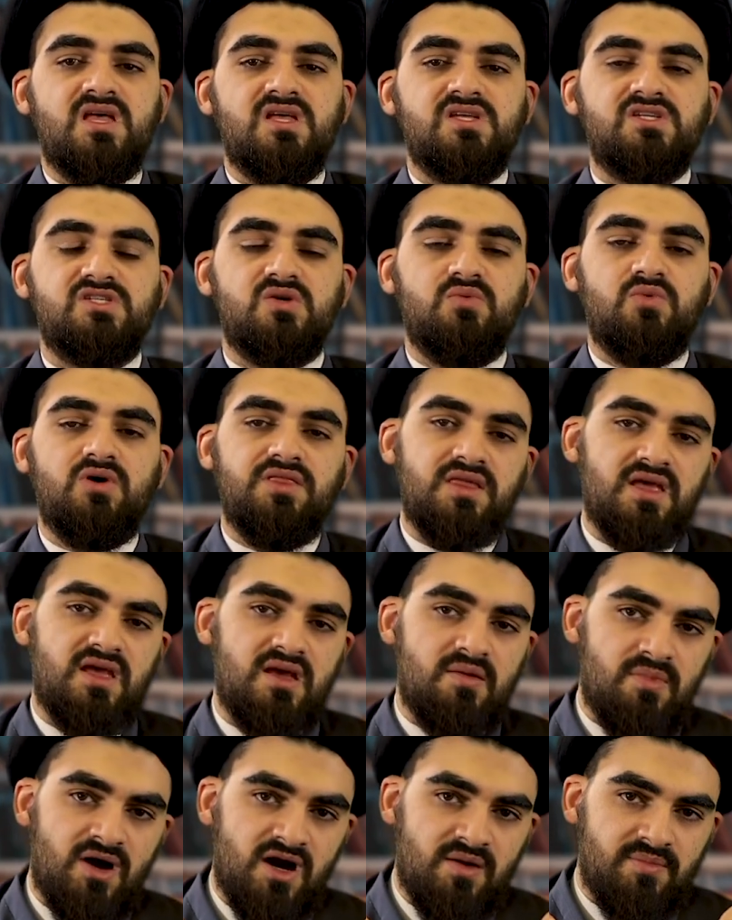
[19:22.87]
So what the
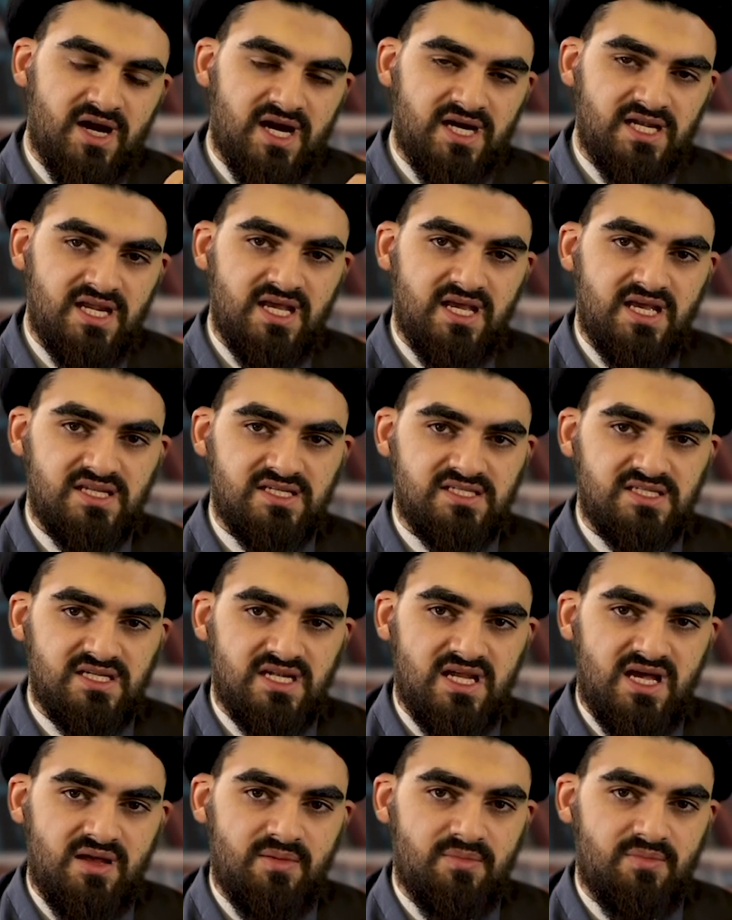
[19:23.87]
Imam alayhi
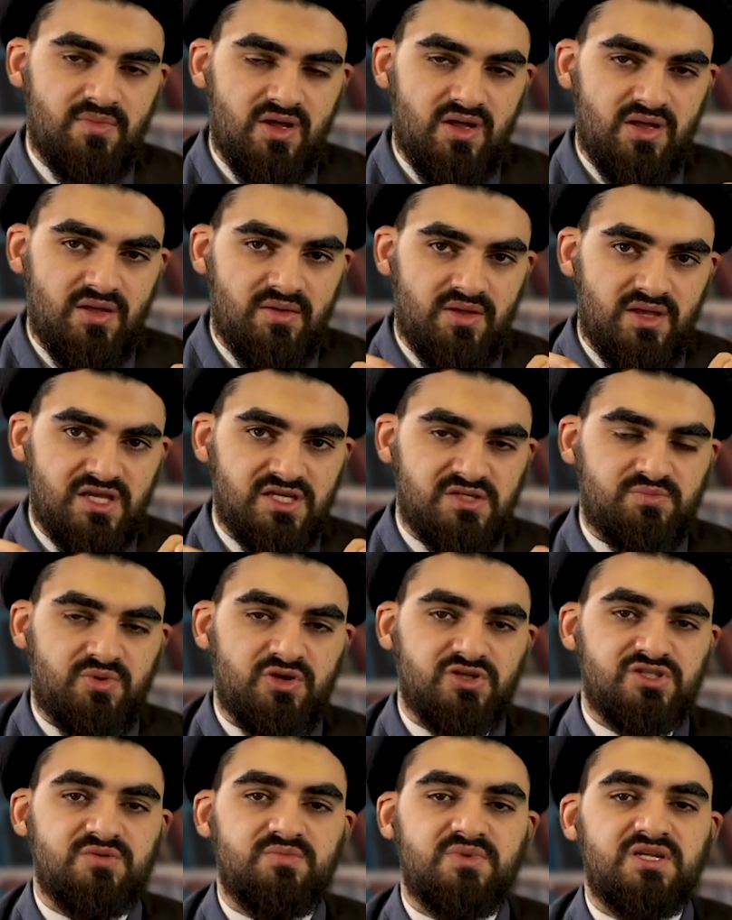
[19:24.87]
salam is
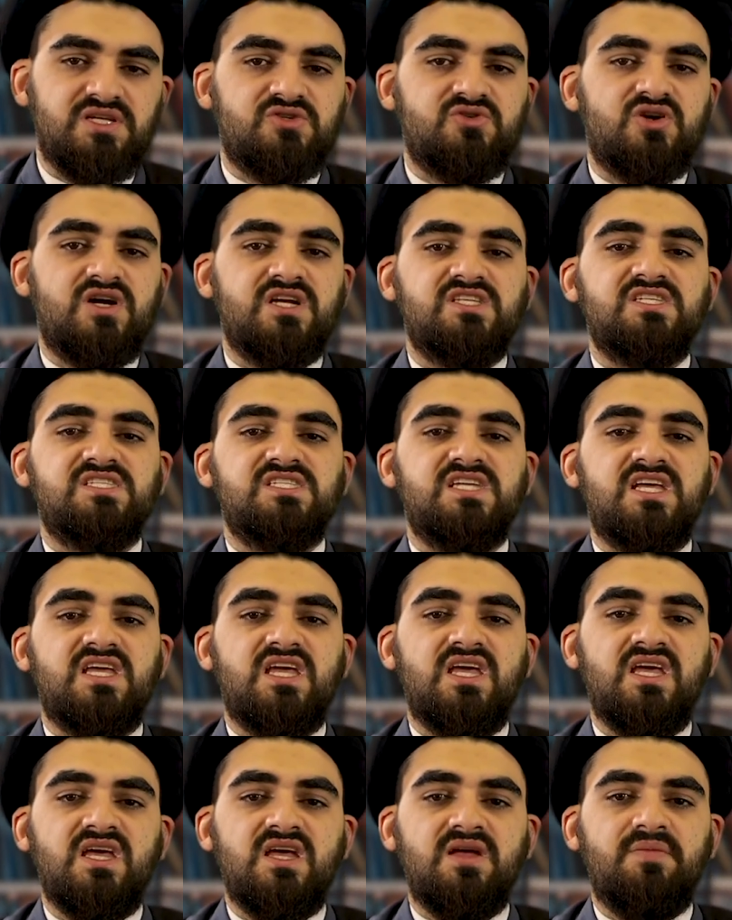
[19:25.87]
possibly trying to say
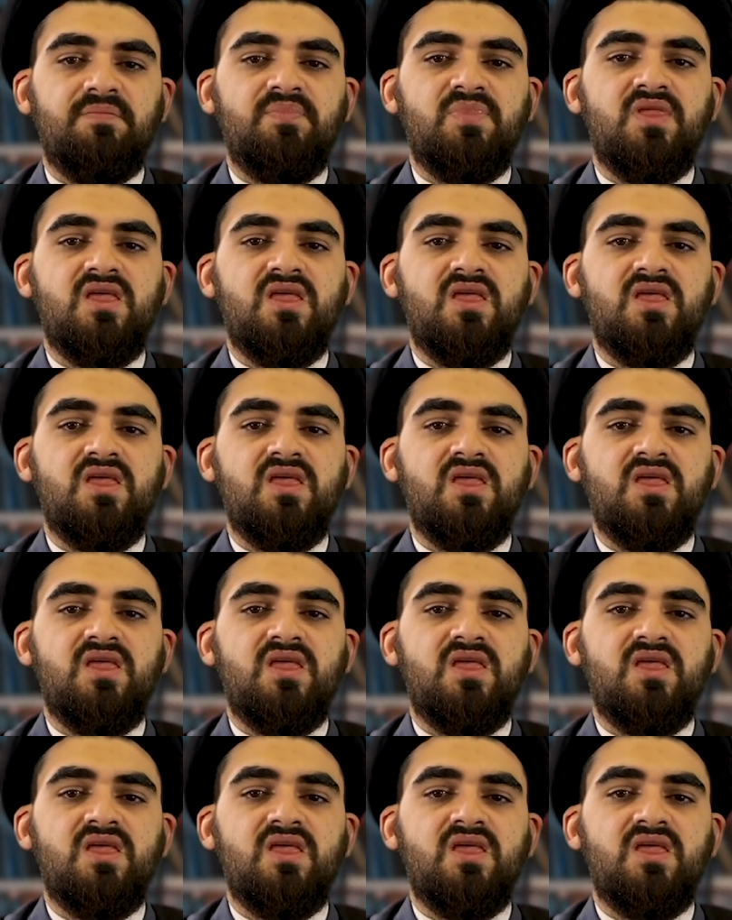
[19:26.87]
here